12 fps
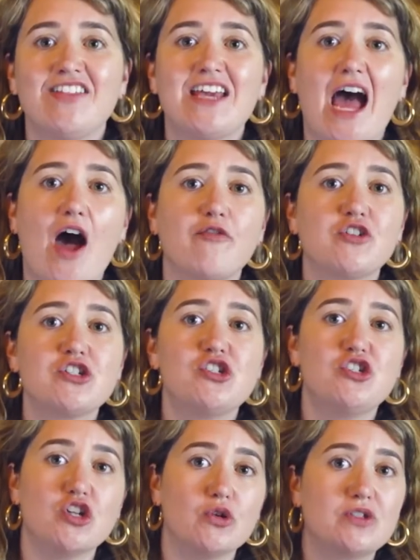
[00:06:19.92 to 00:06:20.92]
The
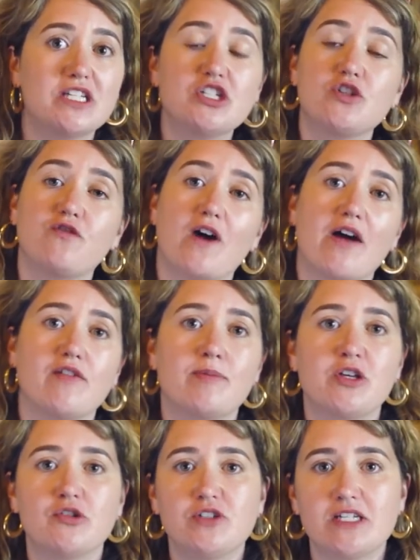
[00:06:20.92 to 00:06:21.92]
average dosage of
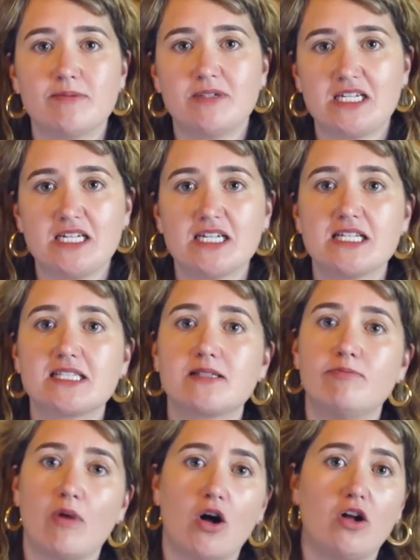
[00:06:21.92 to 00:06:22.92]
5-MeO DMT is
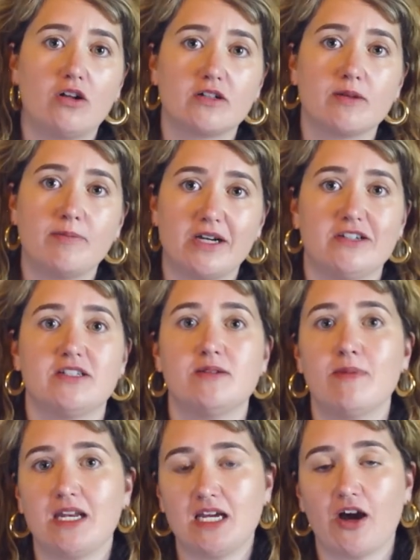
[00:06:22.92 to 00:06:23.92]
small compared to
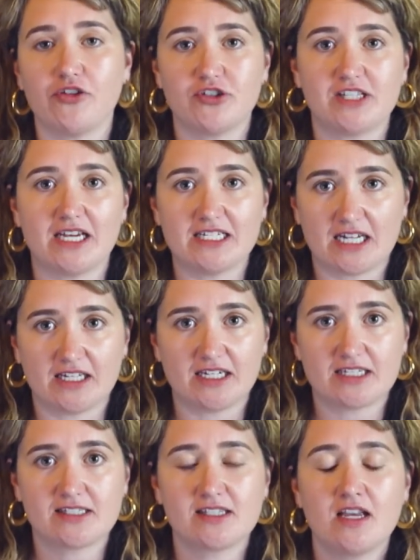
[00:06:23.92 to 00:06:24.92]
many other
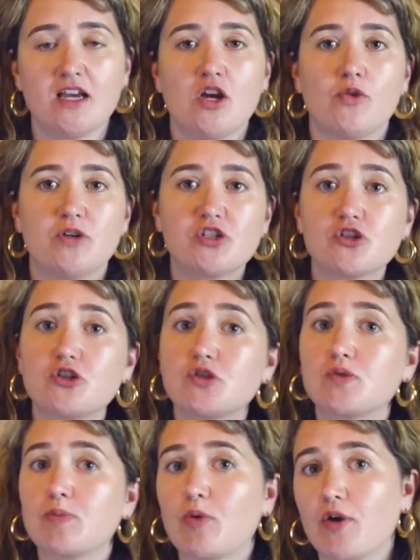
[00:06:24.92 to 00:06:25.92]
psychedelics.
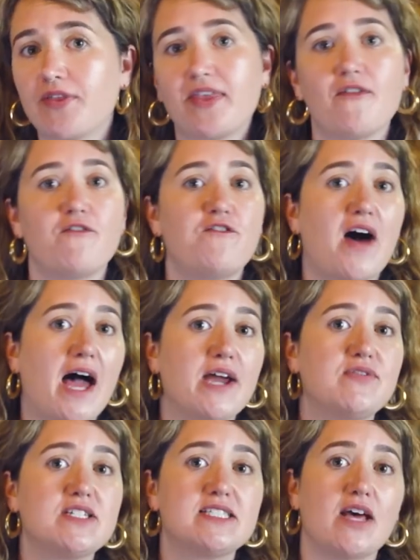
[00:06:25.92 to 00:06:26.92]
Researchers report that
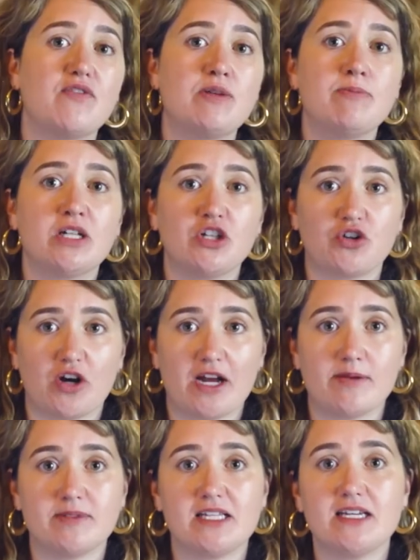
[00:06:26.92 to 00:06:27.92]
5 to 7
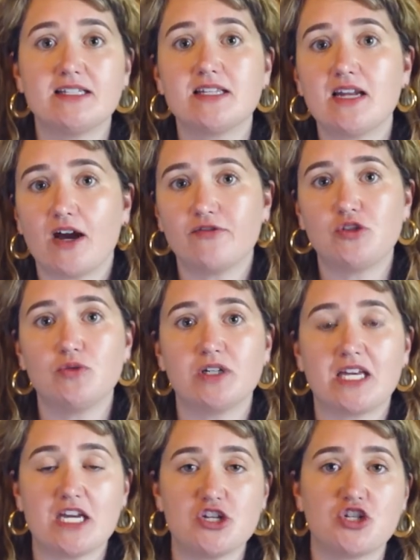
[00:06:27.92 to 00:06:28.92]
milligrams is enough to
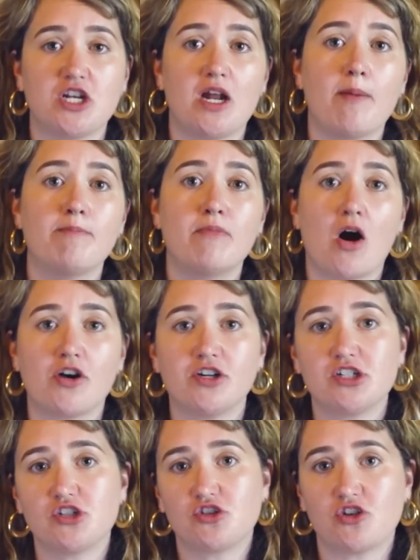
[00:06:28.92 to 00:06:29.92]
occasion a
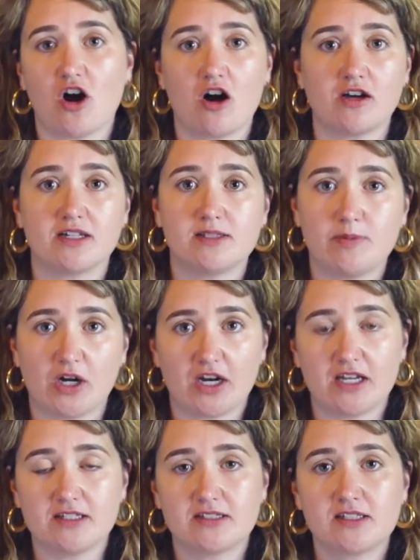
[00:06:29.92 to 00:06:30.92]
moderate to strong
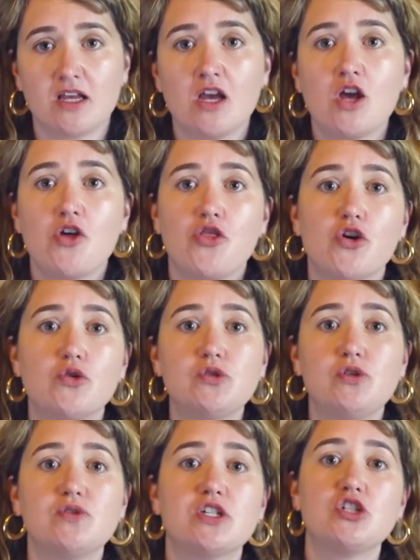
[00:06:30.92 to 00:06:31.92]
experience.
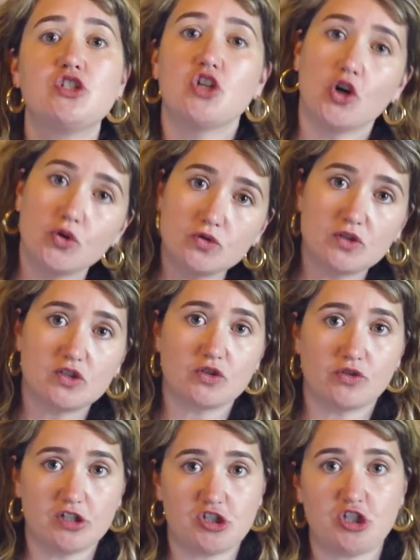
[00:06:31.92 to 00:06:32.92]
Those using toad
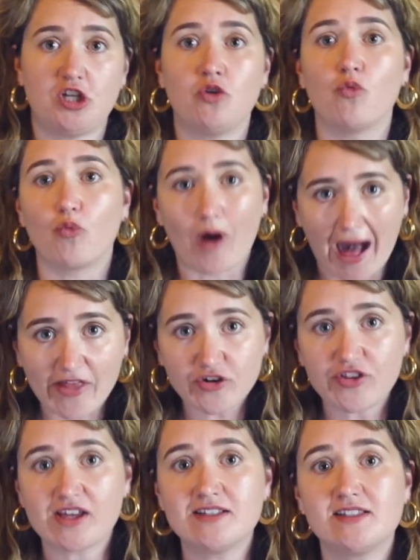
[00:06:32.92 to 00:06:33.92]
secretion
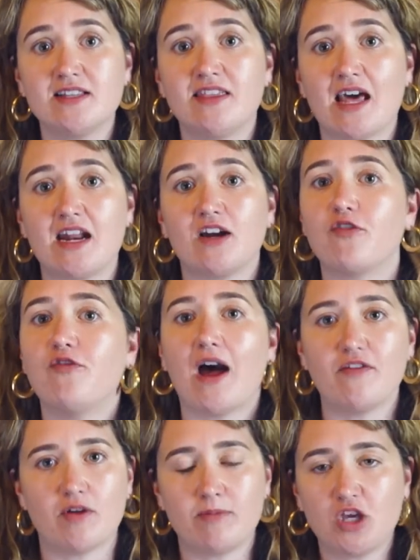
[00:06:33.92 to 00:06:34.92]
rather than synthetic
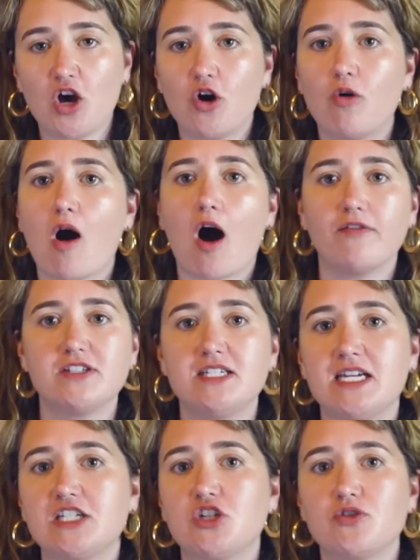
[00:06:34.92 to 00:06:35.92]
5-MeO often
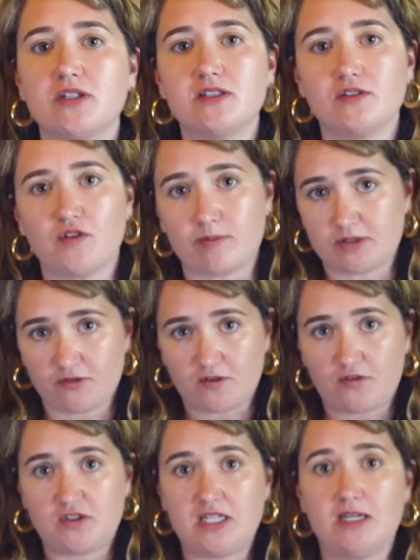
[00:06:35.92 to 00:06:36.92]
take doses of up to
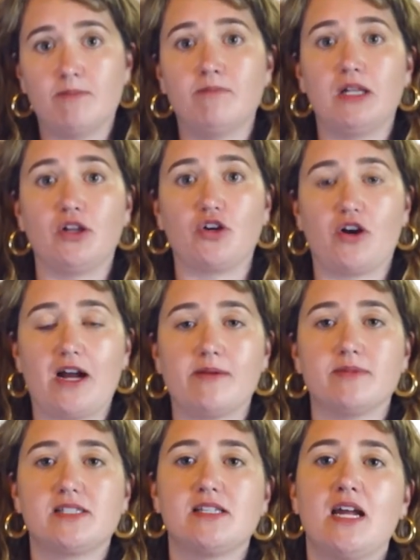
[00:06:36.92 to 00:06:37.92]
50
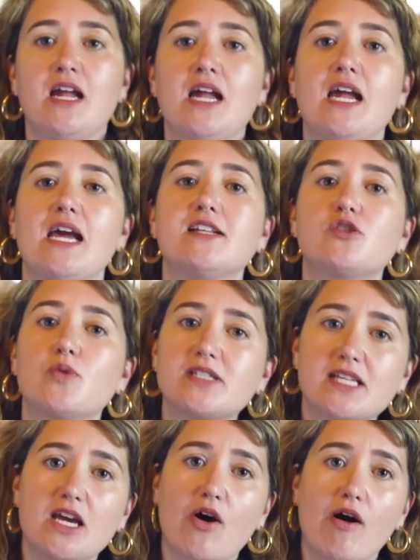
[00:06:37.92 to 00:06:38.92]
milligrams. It's
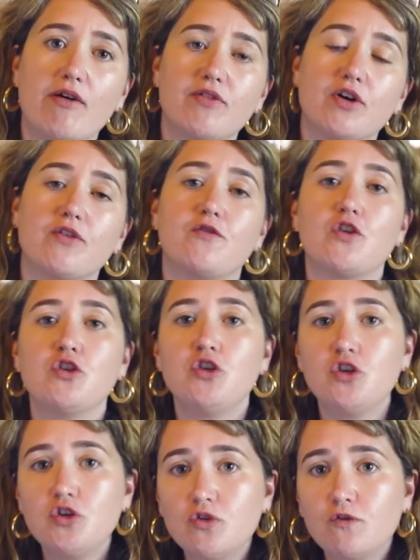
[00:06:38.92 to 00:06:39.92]
risky, however, for
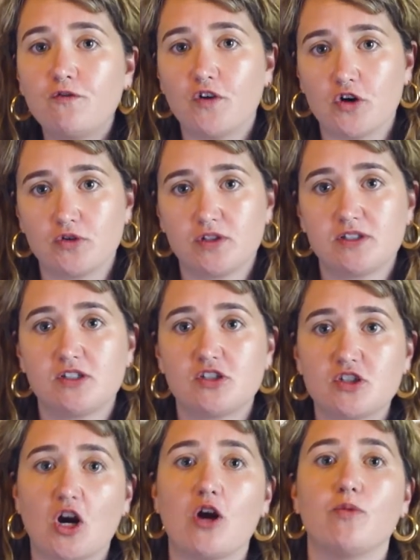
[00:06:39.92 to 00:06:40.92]
new folks to
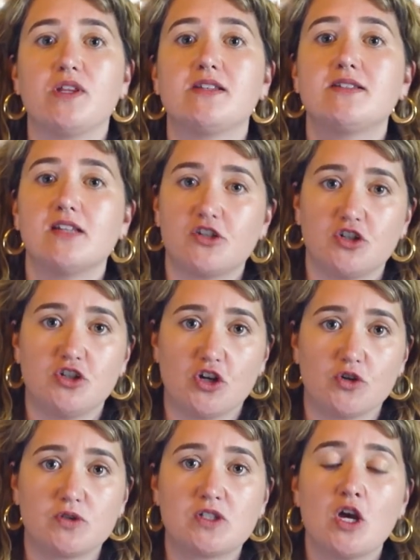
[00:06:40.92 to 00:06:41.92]
start with such a
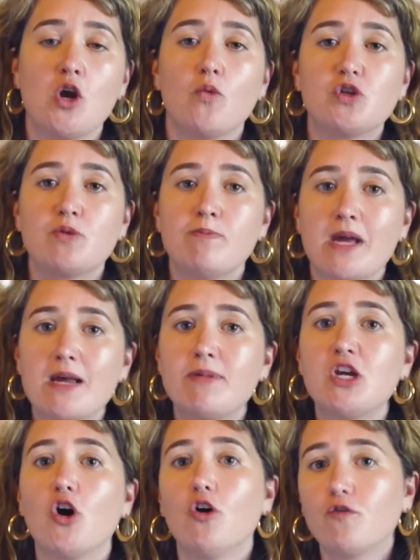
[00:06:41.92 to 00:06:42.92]
dose, which may
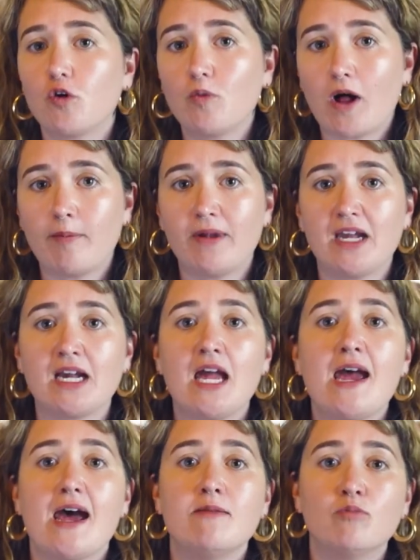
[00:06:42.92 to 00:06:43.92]
be overwhelming
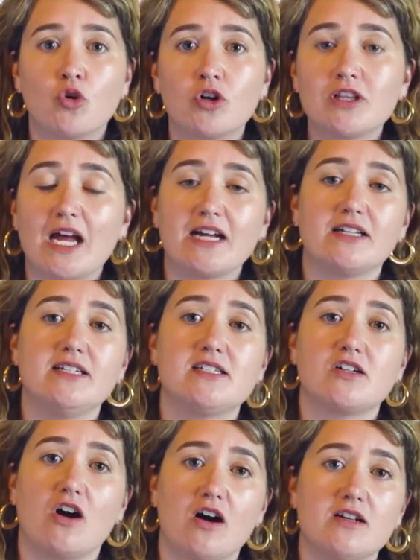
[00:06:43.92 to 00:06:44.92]
and more likely to
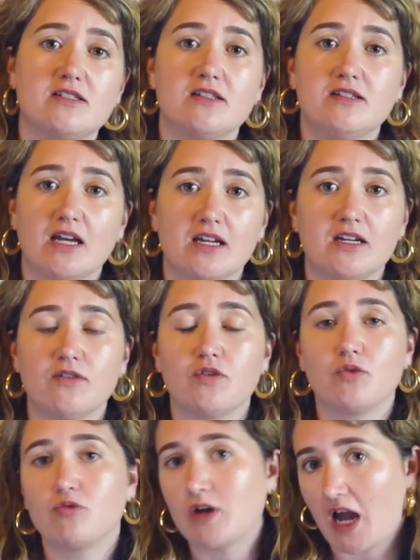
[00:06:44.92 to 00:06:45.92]
cause negative
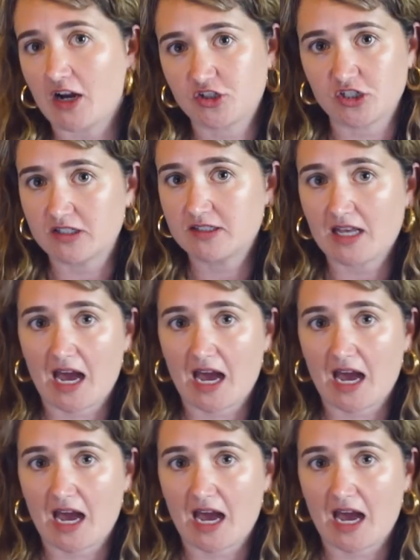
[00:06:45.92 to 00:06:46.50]
reactions.